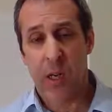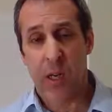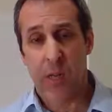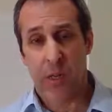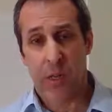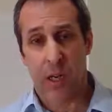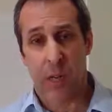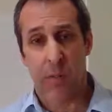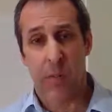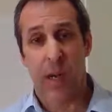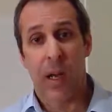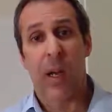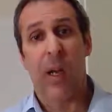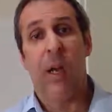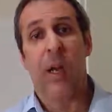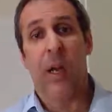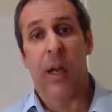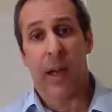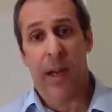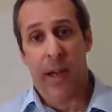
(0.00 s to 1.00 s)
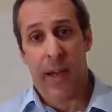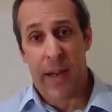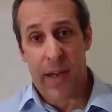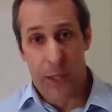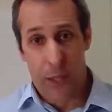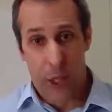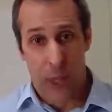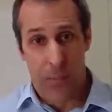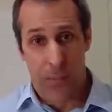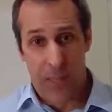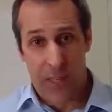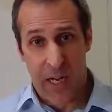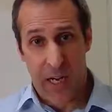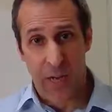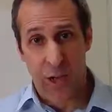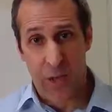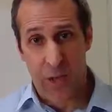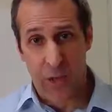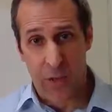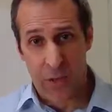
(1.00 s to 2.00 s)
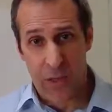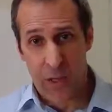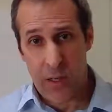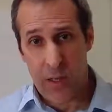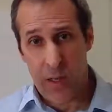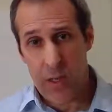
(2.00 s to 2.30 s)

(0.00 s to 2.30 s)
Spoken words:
some interpretation